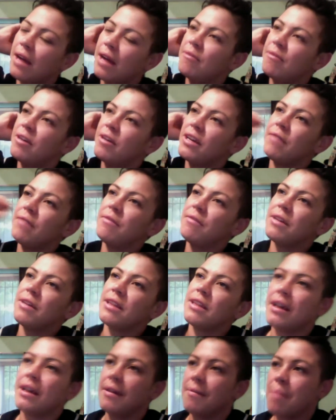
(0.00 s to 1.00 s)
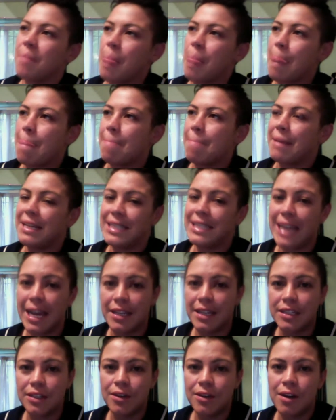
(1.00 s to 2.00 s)
working with my
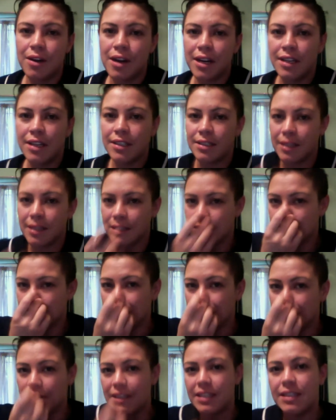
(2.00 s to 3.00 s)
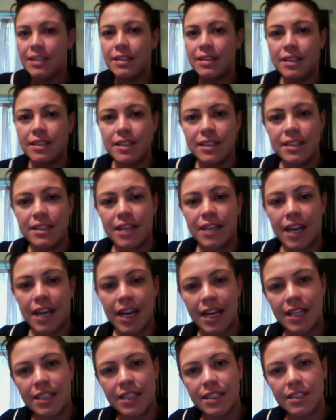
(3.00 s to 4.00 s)
tattoo artist on some of the
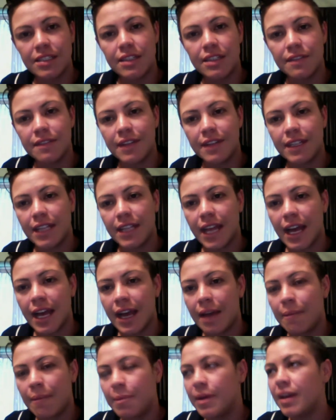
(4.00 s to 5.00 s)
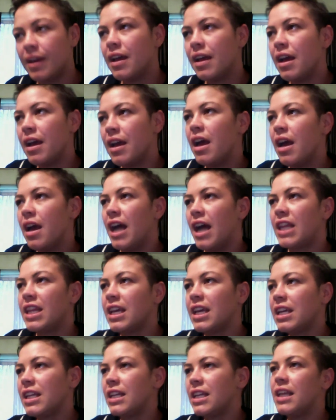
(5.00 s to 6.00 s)
designs and stuff like that, but I
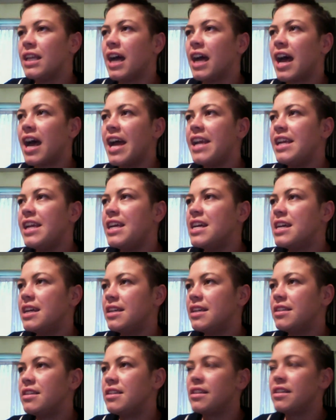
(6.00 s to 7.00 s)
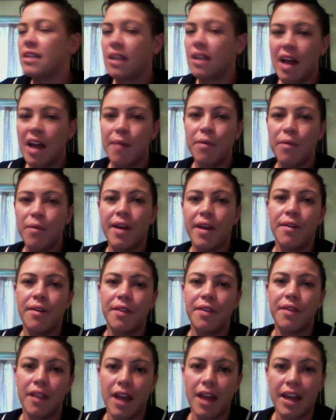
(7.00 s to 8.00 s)
think that the idea is to collaborate with
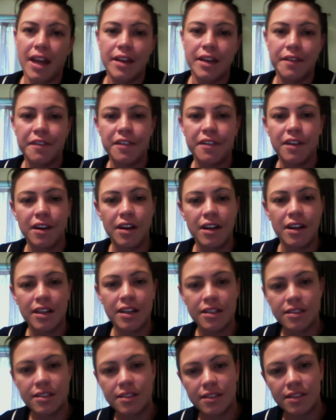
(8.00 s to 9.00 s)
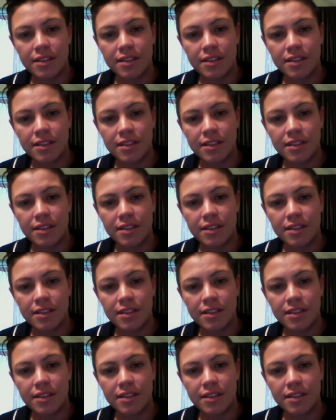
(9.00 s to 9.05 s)
a lot of different artists